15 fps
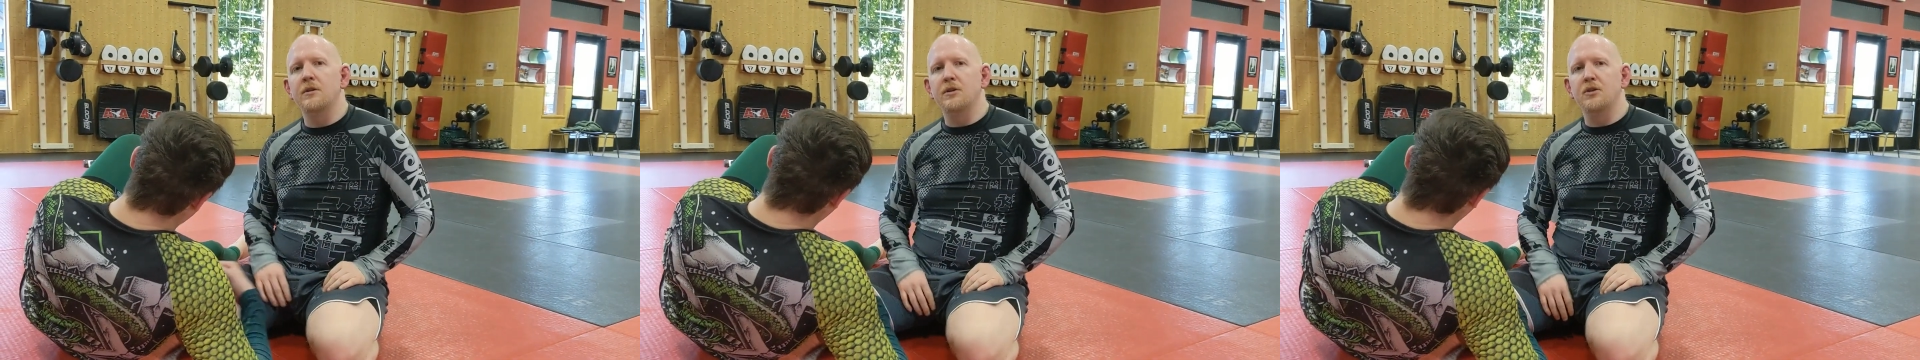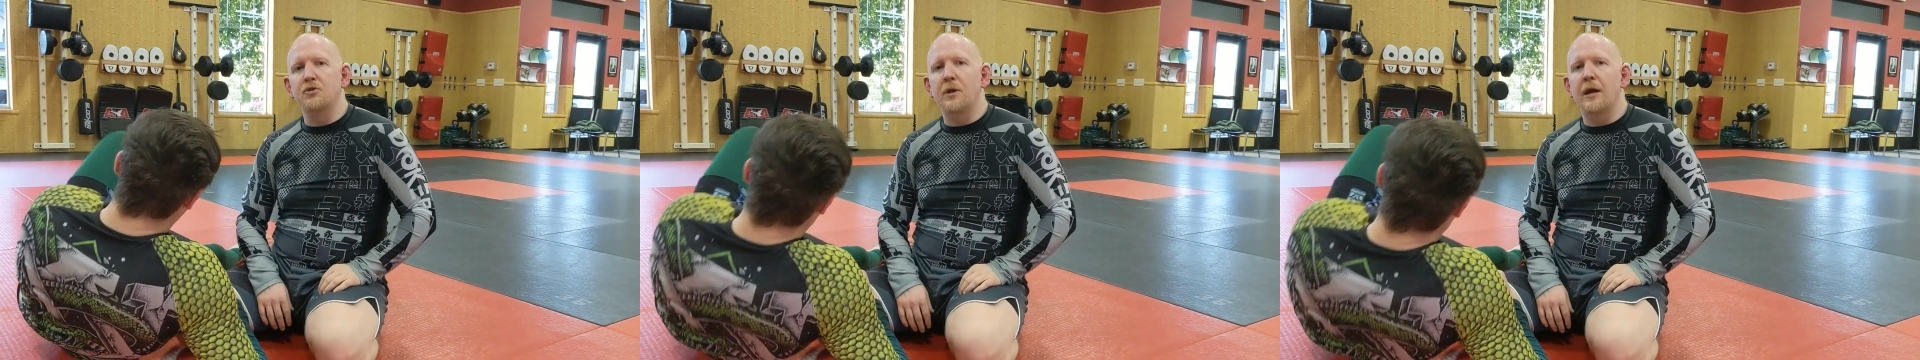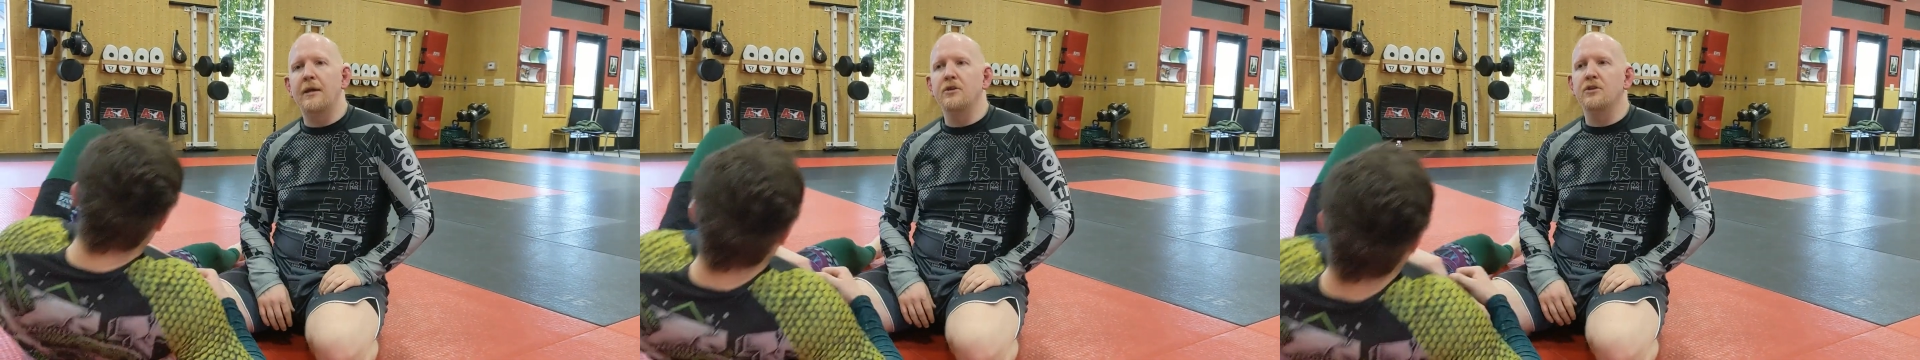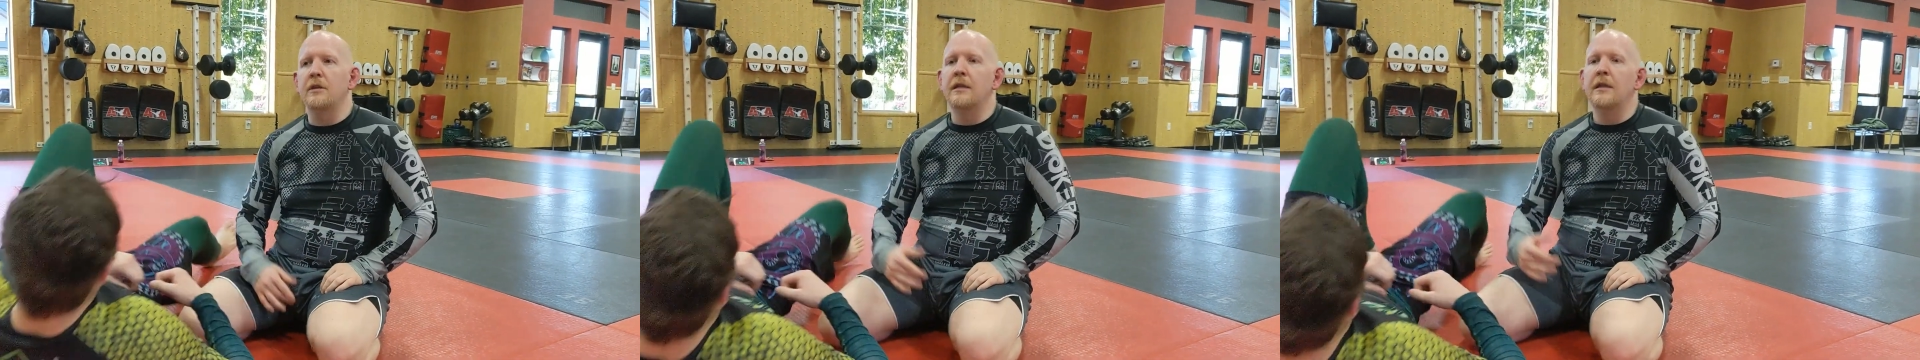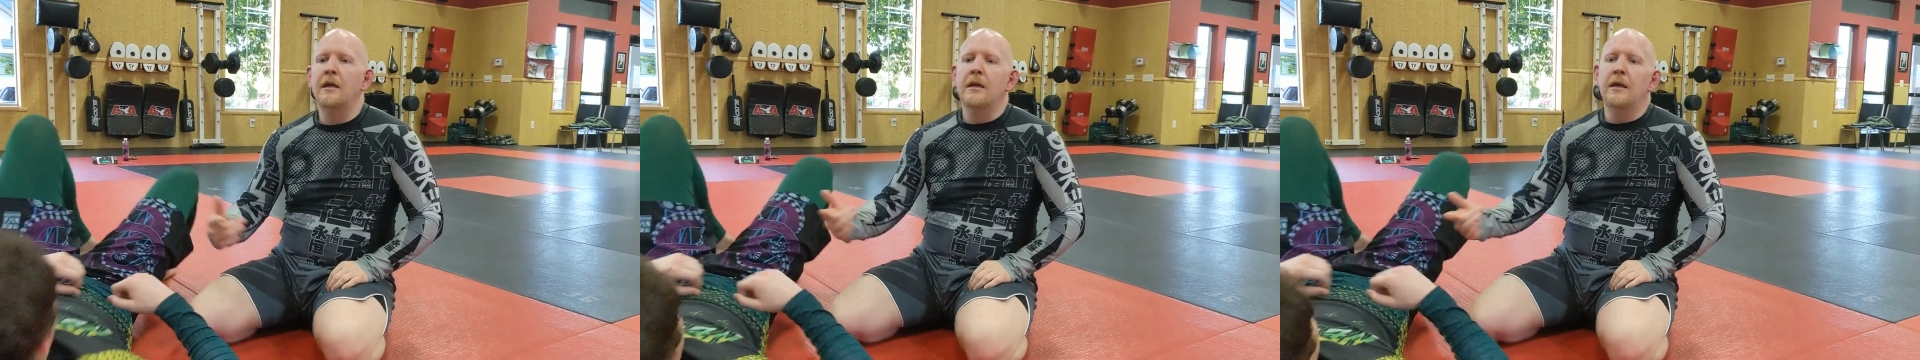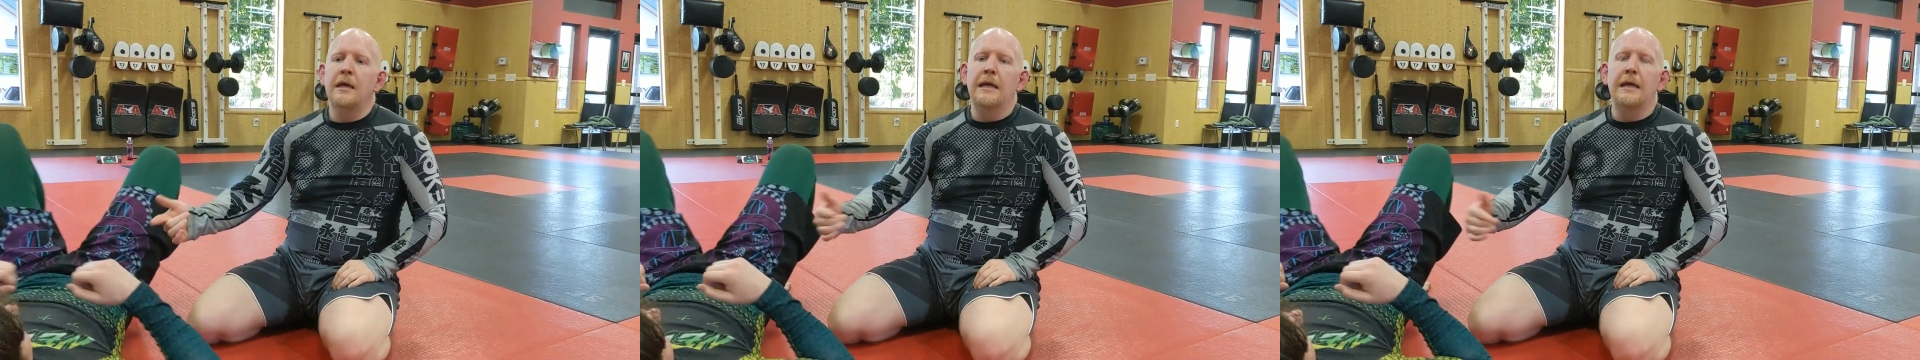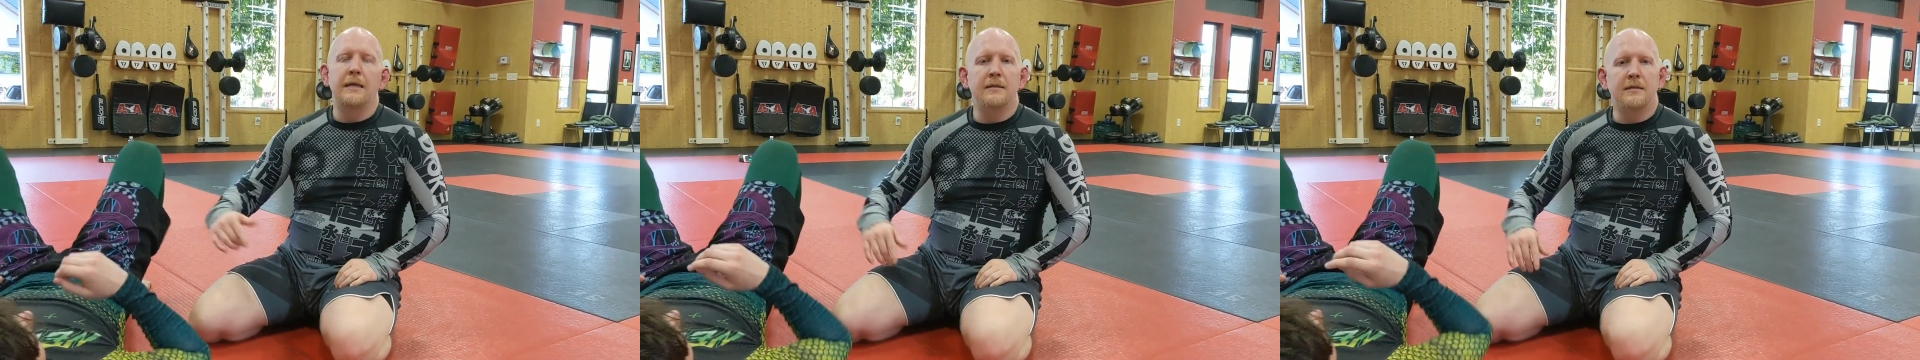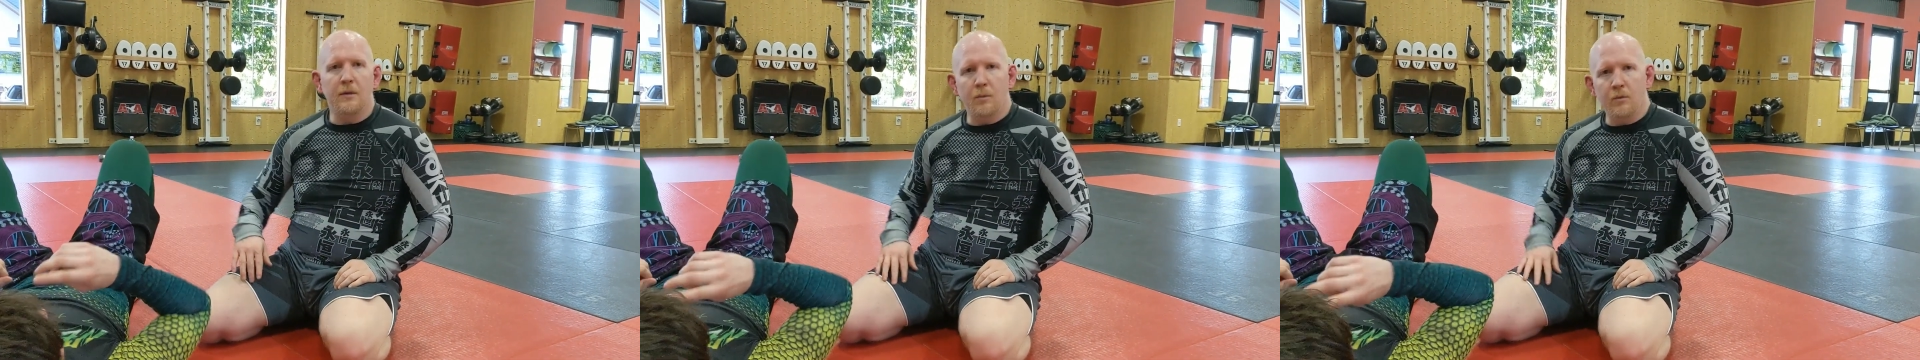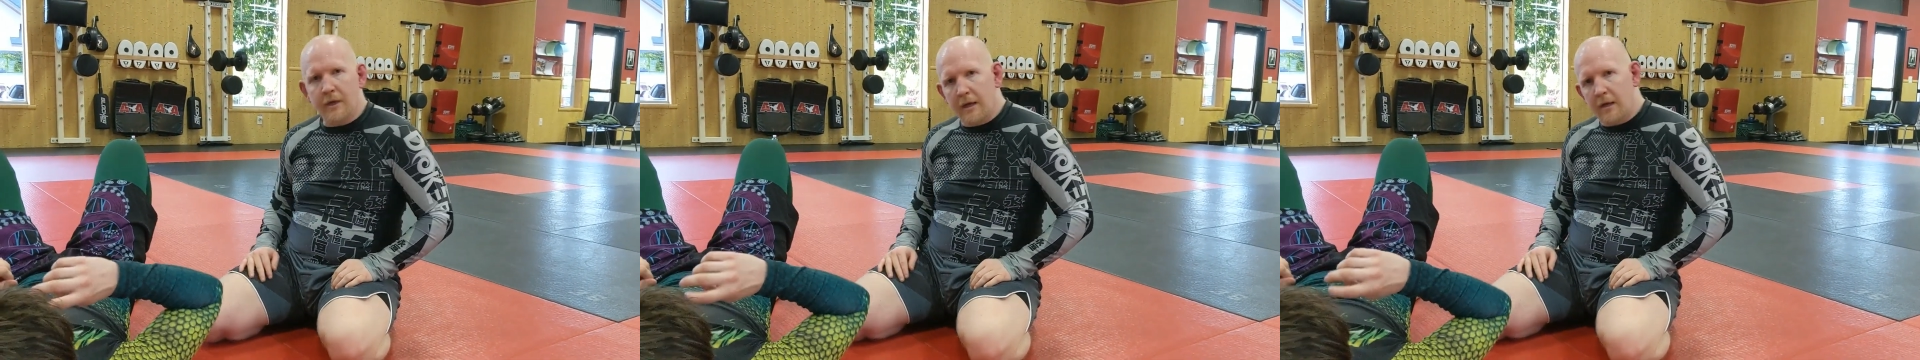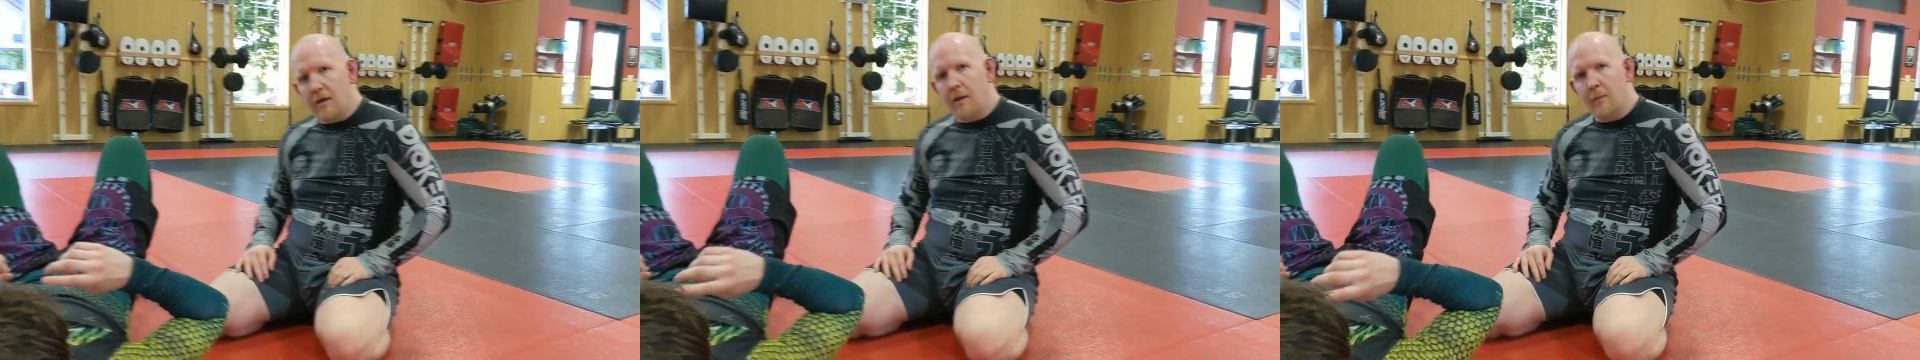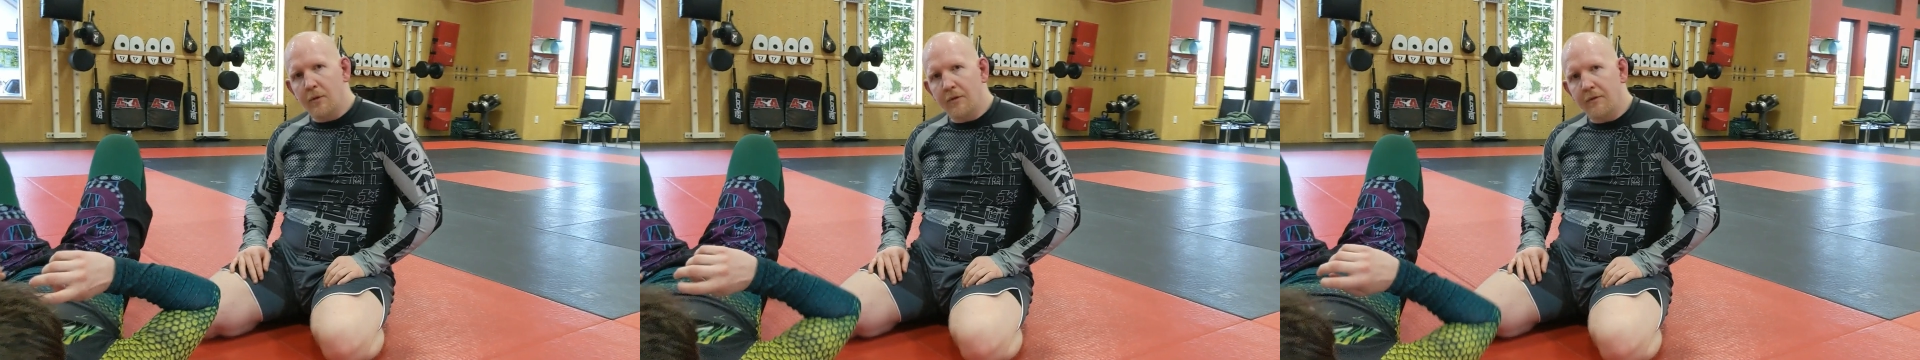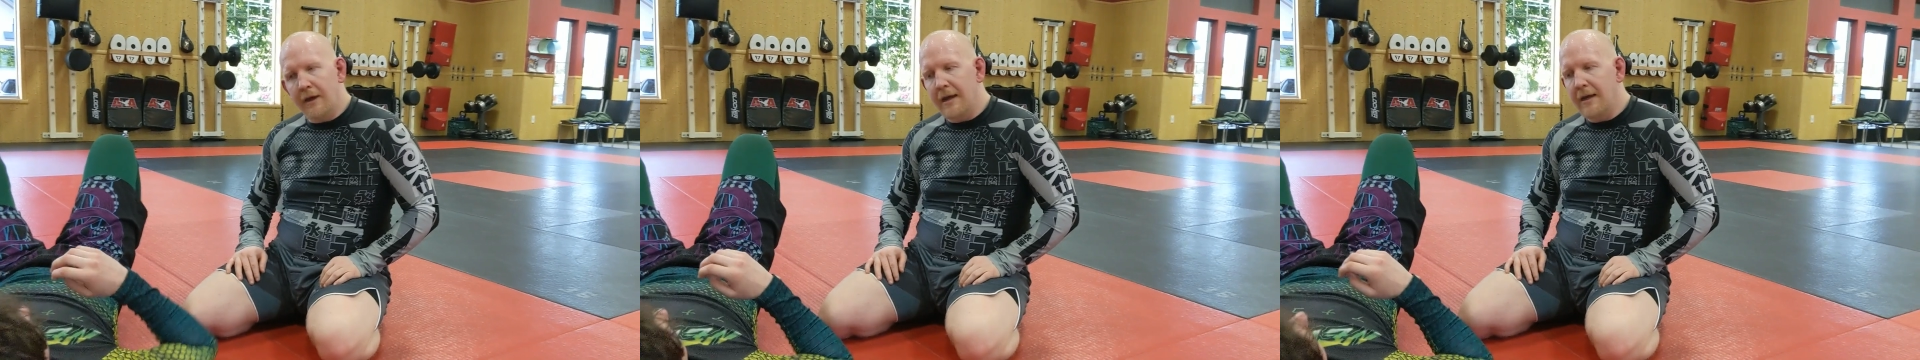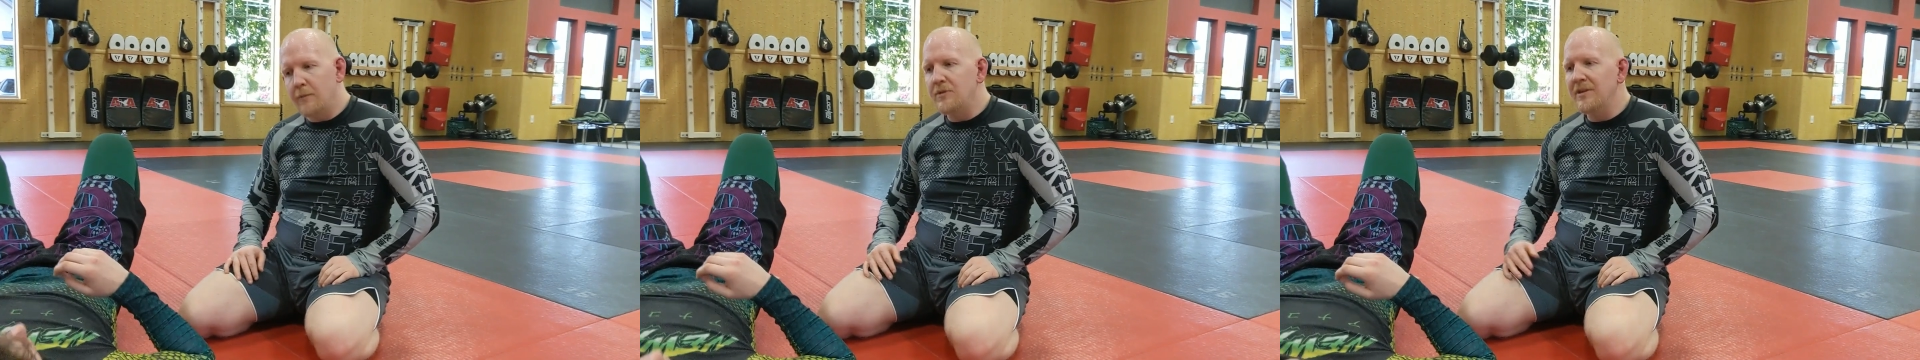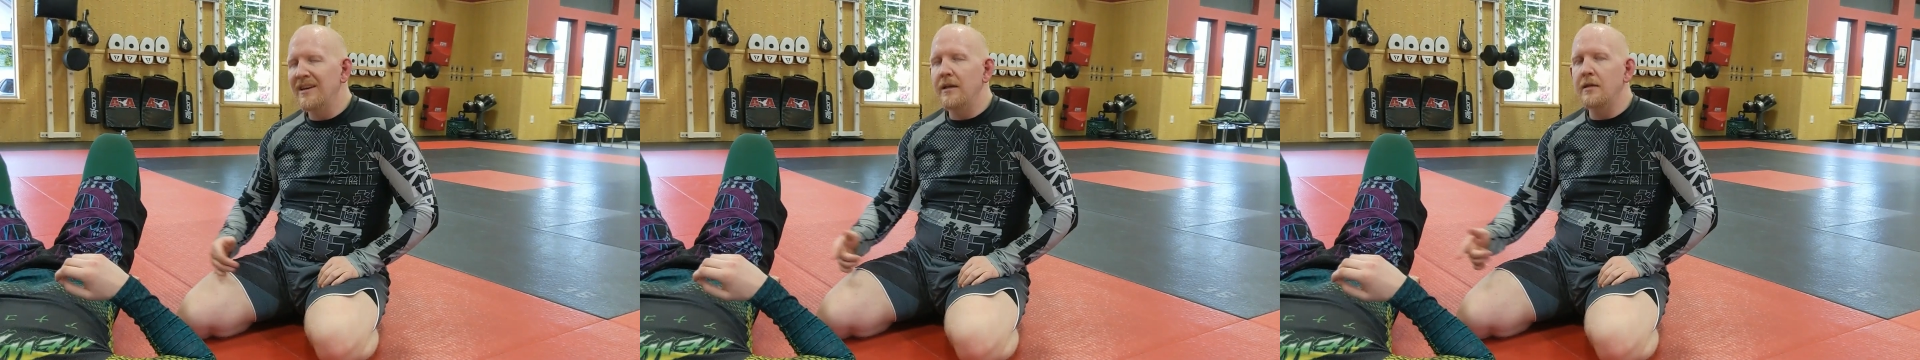a good distraction. He gets hit with that a couple of times.